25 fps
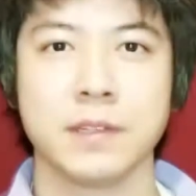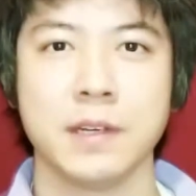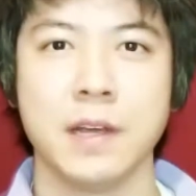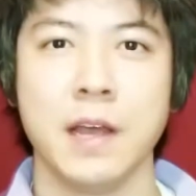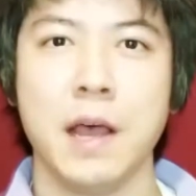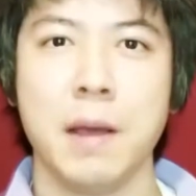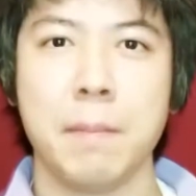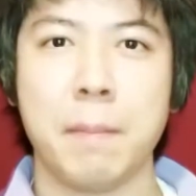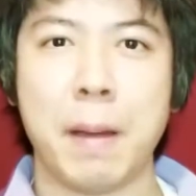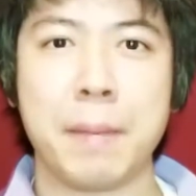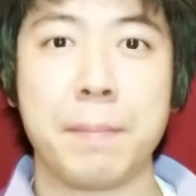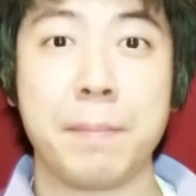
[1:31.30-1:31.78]

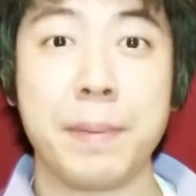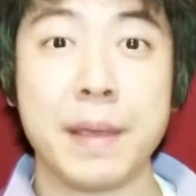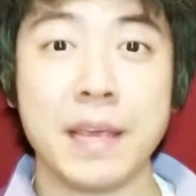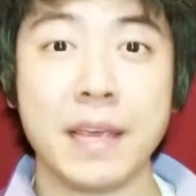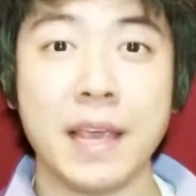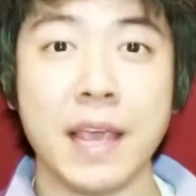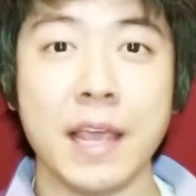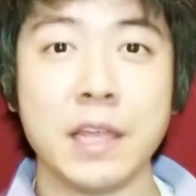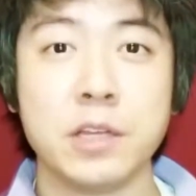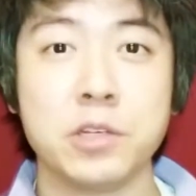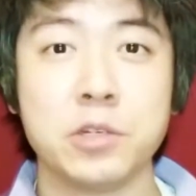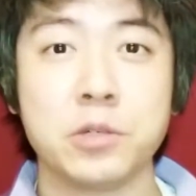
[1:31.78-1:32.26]
My
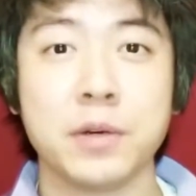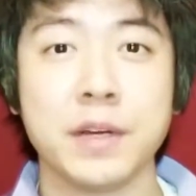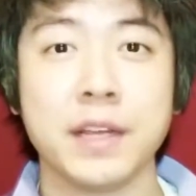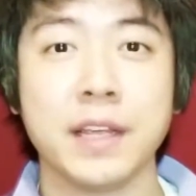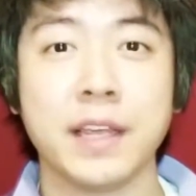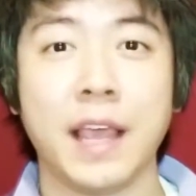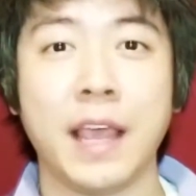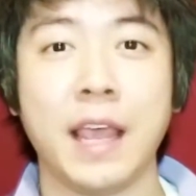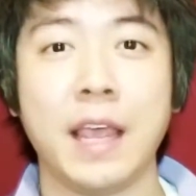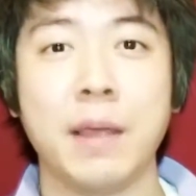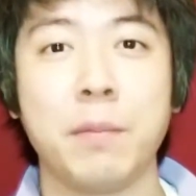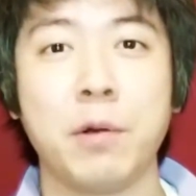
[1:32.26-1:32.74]
big injury
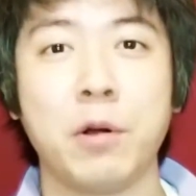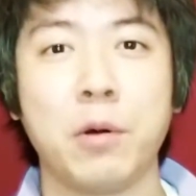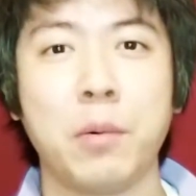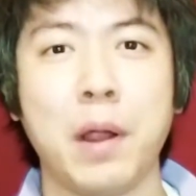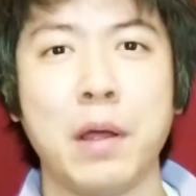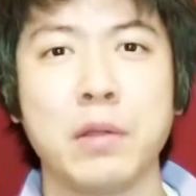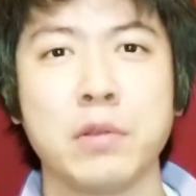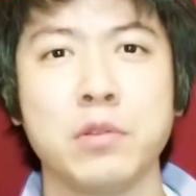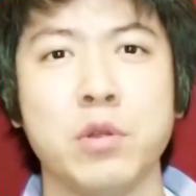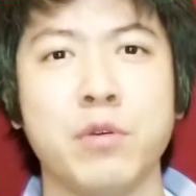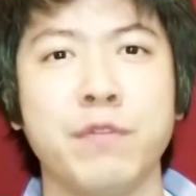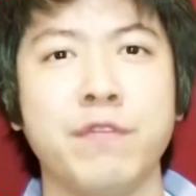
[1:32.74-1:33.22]
came
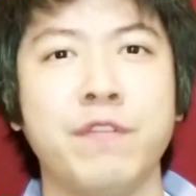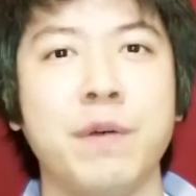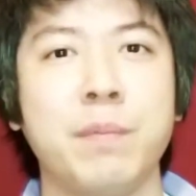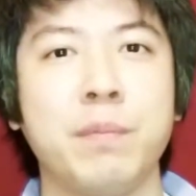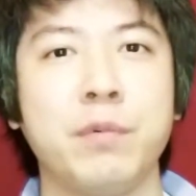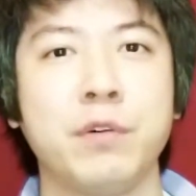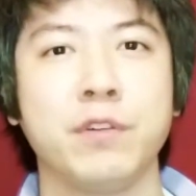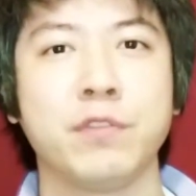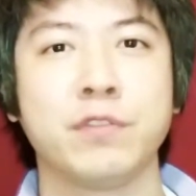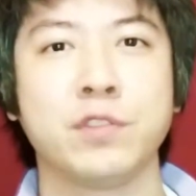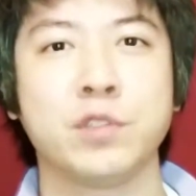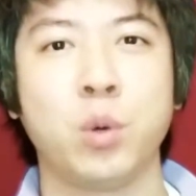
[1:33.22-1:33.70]
around
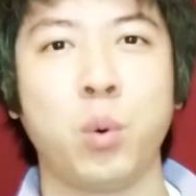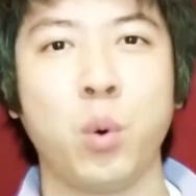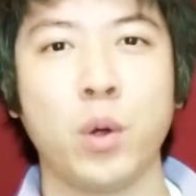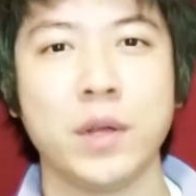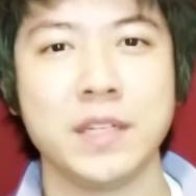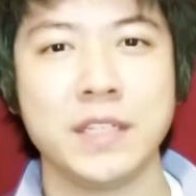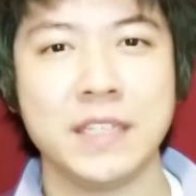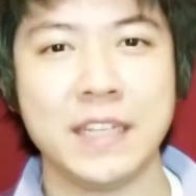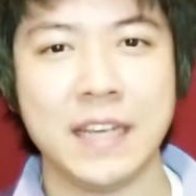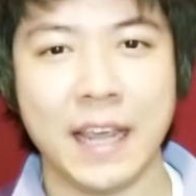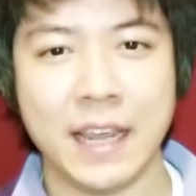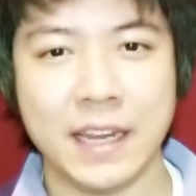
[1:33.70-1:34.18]
November of
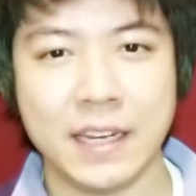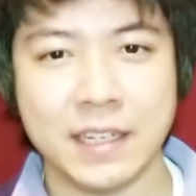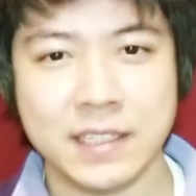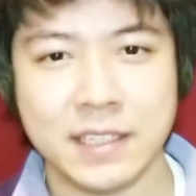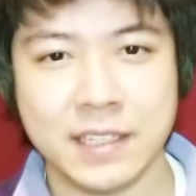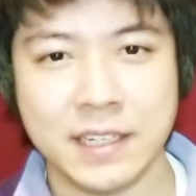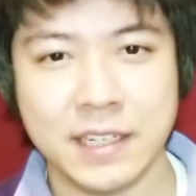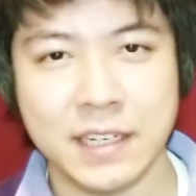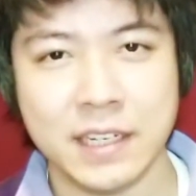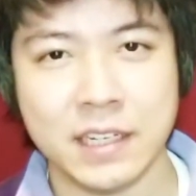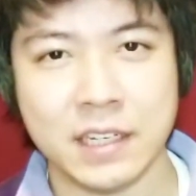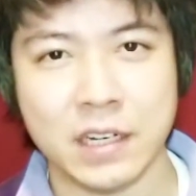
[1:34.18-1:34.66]

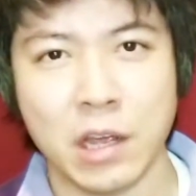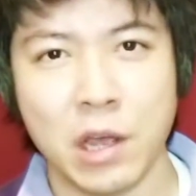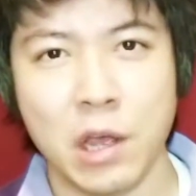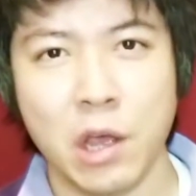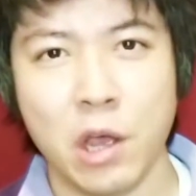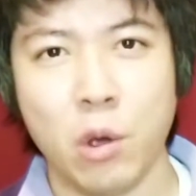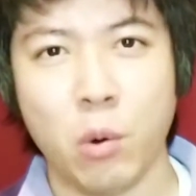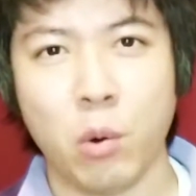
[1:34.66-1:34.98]
2018,